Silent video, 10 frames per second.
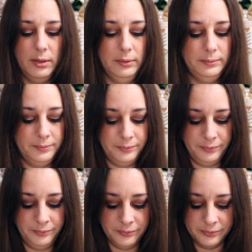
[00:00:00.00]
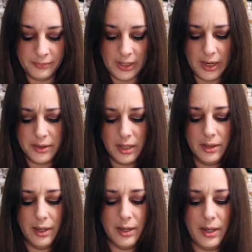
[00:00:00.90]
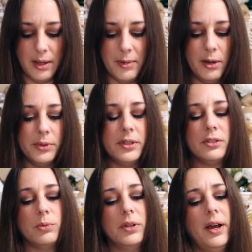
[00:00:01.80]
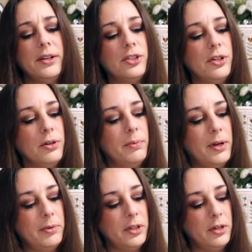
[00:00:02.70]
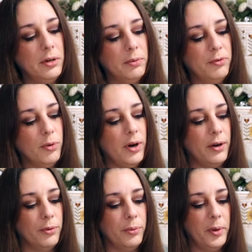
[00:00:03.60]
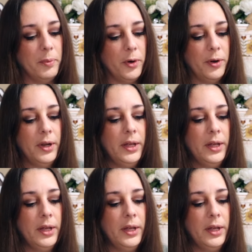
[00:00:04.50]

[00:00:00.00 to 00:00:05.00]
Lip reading: I think they came out with this one last year or maybe the year before, I don't remember.